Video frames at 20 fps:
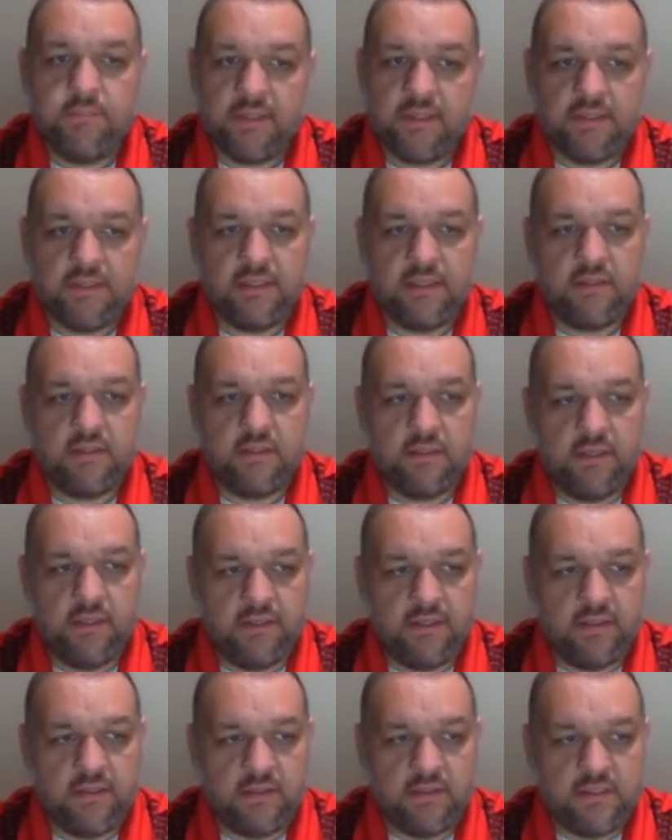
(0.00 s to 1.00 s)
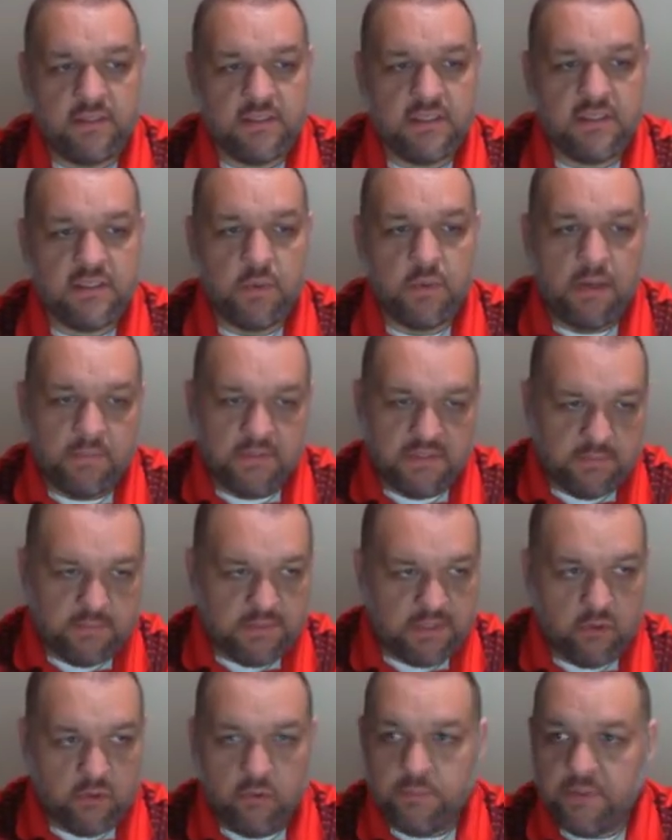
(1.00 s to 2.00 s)
I think this is probably something
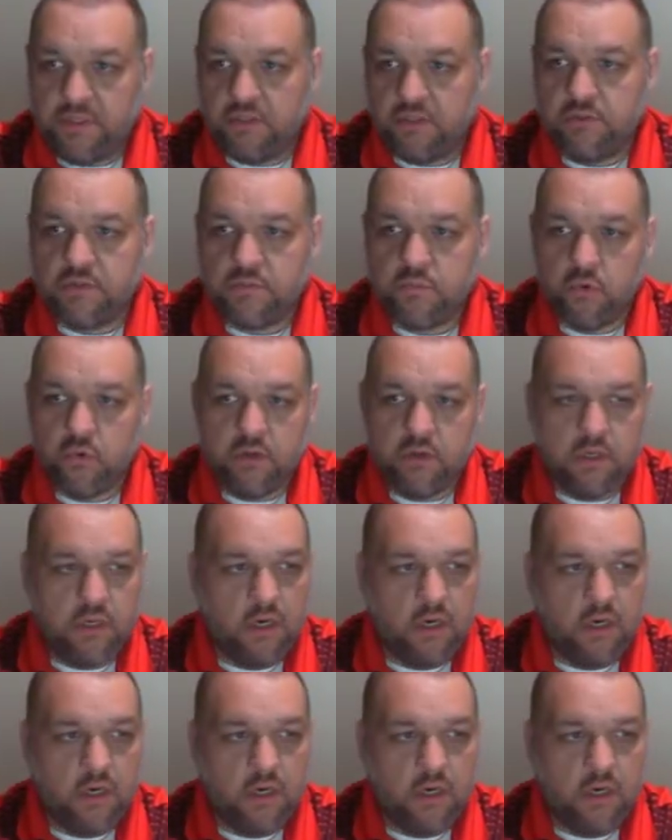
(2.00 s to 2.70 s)
that will be used more in the